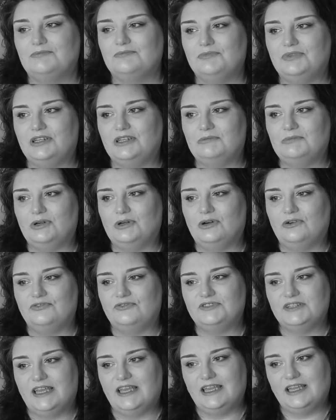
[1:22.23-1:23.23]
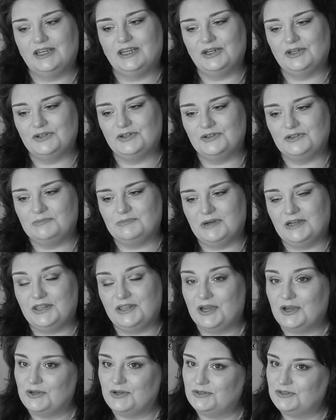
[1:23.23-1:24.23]
but I'm oft echoed by
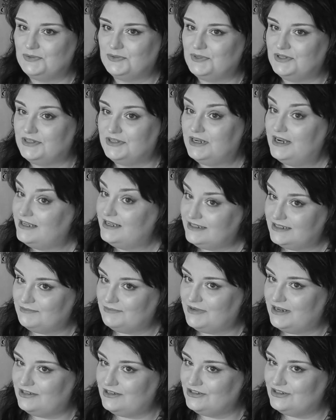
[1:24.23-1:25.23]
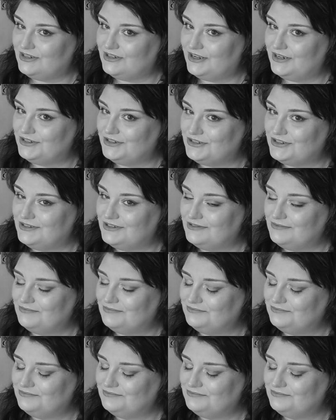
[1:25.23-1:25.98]
those with less imagination,